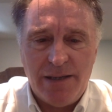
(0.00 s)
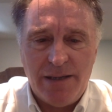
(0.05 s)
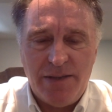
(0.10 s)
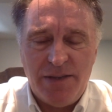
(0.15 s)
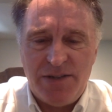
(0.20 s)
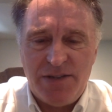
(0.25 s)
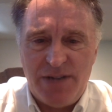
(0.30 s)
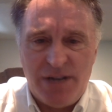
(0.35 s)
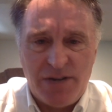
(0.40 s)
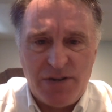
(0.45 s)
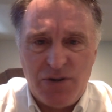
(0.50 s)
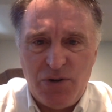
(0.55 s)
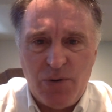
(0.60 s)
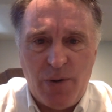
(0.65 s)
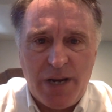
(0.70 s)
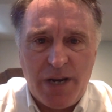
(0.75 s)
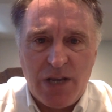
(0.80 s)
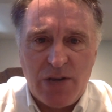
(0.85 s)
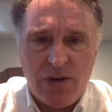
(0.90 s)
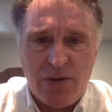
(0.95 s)
this doesn't
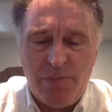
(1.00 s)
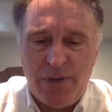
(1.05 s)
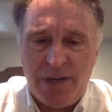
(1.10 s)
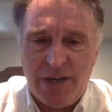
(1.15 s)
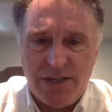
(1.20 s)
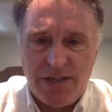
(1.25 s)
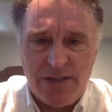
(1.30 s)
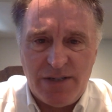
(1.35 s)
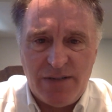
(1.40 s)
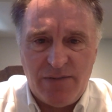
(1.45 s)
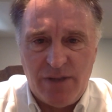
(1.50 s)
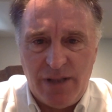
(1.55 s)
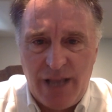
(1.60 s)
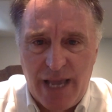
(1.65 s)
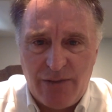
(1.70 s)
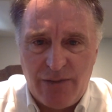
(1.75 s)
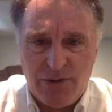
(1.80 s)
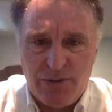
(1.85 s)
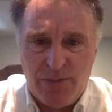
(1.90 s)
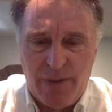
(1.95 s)
do any good because of the
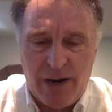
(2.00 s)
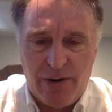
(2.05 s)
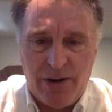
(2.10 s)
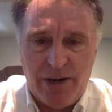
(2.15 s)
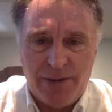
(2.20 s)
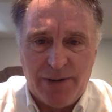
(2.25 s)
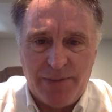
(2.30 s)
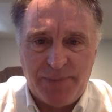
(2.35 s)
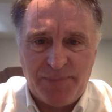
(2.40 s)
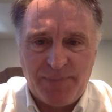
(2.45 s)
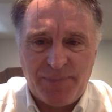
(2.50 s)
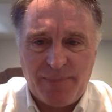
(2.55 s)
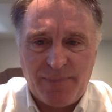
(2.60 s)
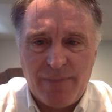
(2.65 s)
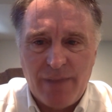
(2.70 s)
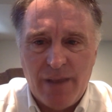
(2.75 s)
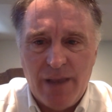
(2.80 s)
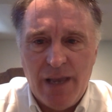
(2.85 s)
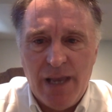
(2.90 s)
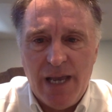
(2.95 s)
language barrier.
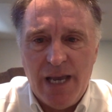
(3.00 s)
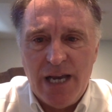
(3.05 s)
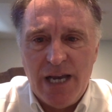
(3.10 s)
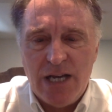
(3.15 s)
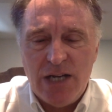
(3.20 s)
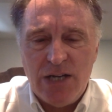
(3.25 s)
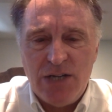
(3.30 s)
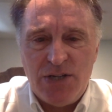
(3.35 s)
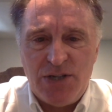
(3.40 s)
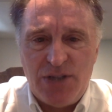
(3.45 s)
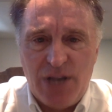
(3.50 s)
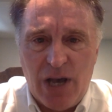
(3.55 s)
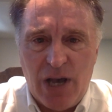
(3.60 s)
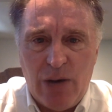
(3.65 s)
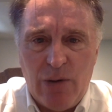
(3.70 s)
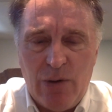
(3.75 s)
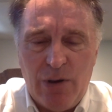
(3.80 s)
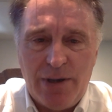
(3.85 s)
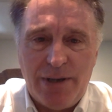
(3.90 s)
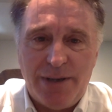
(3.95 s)

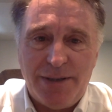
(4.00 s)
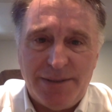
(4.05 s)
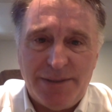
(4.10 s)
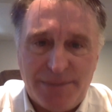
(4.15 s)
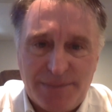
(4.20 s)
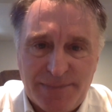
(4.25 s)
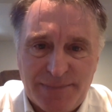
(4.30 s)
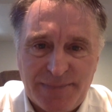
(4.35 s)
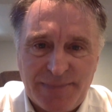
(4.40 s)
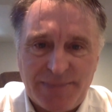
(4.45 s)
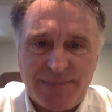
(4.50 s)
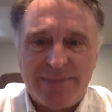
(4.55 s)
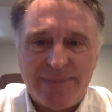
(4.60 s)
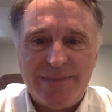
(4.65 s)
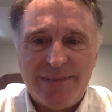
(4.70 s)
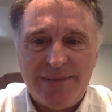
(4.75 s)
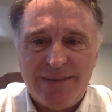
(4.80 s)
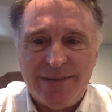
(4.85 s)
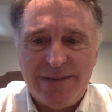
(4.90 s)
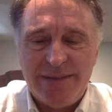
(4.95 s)
So
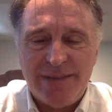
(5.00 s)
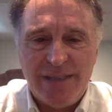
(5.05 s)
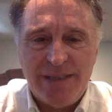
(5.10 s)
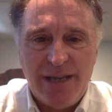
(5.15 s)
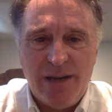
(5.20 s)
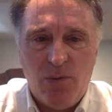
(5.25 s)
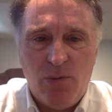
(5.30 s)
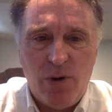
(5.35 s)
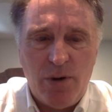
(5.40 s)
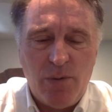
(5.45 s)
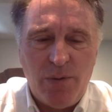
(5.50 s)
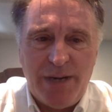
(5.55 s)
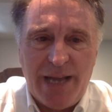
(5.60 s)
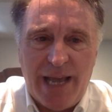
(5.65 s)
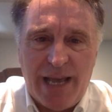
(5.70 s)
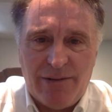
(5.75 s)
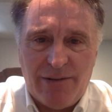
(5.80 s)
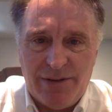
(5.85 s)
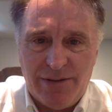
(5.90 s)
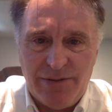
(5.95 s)
what are we
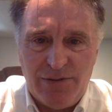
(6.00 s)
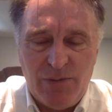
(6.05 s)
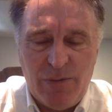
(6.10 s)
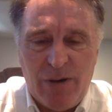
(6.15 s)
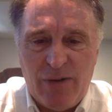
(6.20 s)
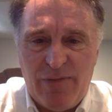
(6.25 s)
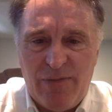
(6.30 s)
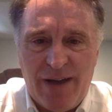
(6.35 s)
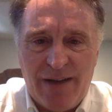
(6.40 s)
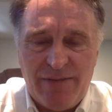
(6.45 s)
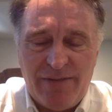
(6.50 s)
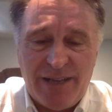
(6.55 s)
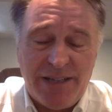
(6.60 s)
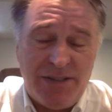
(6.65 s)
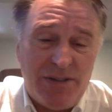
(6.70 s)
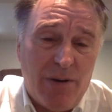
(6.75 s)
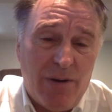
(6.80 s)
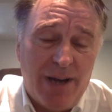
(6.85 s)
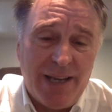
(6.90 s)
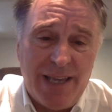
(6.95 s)
down to, about 5,000?
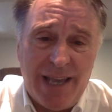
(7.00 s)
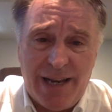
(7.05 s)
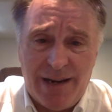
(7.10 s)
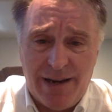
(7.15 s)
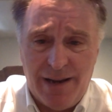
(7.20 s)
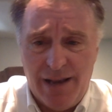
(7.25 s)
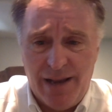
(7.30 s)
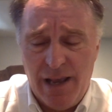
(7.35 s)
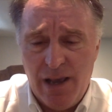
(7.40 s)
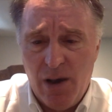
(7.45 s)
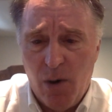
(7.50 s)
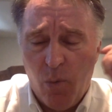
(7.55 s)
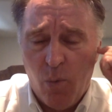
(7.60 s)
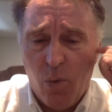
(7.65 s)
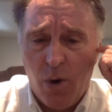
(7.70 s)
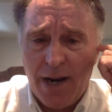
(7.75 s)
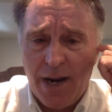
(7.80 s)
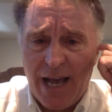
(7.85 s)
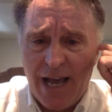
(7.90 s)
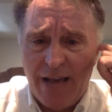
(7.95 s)
So again,
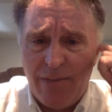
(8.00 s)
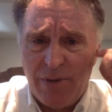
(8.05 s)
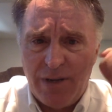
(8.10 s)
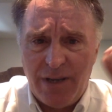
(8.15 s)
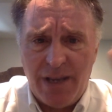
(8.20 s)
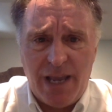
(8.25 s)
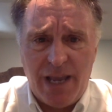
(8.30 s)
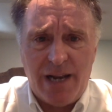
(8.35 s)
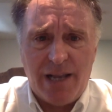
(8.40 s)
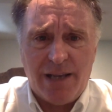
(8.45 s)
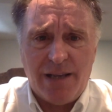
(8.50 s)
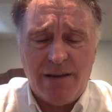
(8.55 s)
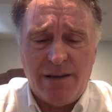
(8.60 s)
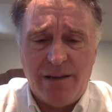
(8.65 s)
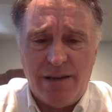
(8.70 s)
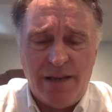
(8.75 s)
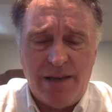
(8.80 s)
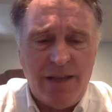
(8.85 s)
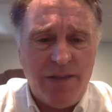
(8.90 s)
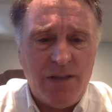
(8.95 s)
what I've been getting
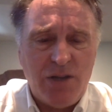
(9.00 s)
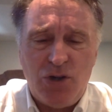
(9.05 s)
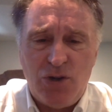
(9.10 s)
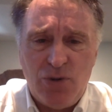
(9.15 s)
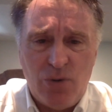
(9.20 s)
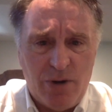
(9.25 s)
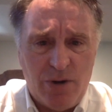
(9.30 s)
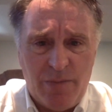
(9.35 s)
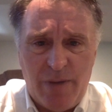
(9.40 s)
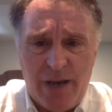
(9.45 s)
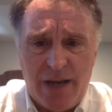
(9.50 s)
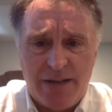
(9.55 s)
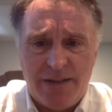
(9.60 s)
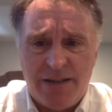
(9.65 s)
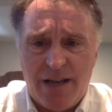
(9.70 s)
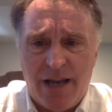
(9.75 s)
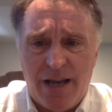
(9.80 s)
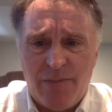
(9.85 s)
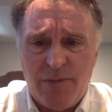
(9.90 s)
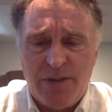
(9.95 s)
in the short amount of
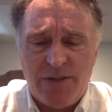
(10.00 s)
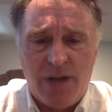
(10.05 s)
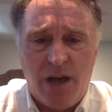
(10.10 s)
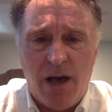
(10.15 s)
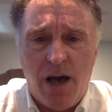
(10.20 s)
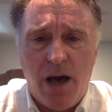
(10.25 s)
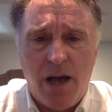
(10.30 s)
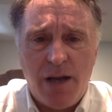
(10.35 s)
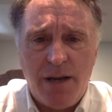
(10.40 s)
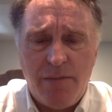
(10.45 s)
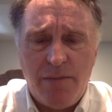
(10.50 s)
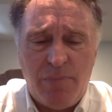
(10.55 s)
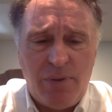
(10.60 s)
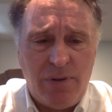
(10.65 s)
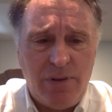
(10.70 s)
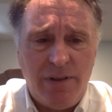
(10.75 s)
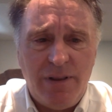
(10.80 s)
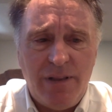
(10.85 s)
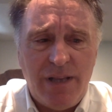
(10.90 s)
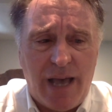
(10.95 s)
time is
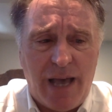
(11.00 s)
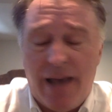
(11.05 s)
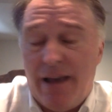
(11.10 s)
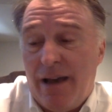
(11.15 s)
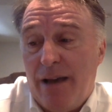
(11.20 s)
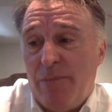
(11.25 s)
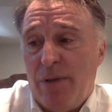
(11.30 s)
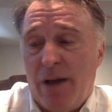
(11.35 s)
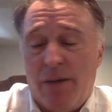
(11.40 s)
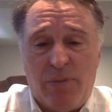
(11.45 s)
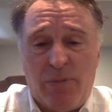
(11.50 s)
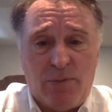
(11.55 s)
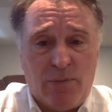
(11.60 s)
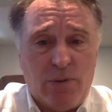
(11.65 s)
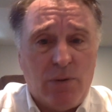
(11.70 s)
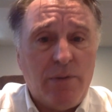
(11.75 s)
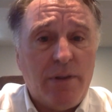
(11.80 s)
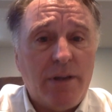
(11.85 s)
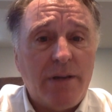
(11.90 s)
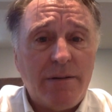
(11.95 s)
unbelievable. I'm
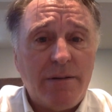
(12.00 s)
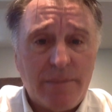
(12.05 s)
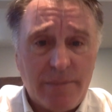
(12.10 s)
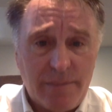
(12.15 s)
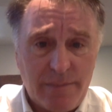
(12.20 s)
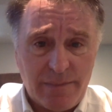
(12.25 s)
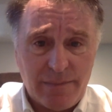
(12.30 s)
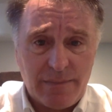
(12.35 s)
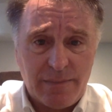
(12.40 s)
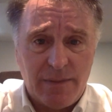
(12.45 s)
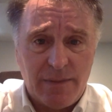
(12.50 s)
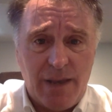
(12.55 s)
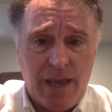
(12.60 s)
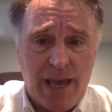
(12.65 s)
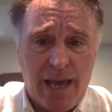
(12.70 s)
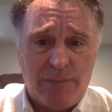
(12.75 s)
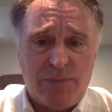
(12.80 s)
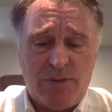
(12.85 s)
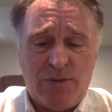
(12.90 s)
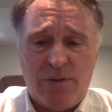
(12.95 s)
thrilled with it,
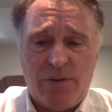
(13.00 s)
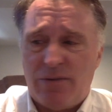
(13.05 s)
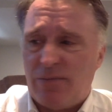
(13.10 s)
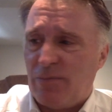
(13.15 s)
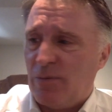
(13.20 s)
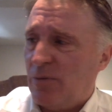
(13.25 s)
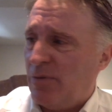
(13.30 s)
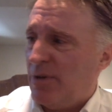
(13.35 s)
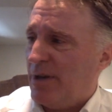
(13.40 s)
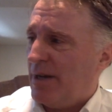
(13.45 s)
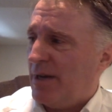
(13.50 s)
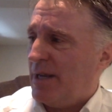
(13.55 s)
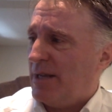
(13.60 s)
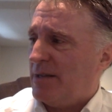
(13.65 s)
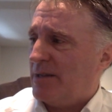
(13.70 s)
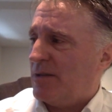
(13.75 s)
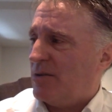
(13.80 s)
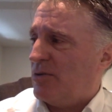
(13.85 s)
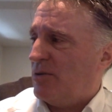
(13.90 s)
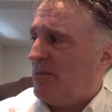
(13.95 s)
absolutely thrilled with it,
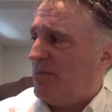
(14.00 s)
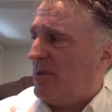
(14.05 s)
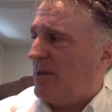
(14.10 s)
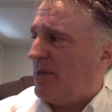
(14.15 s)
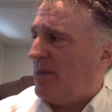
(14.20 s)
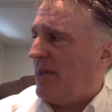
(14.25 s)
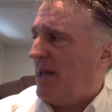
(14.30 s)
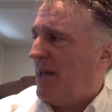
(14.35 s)
and couldn't be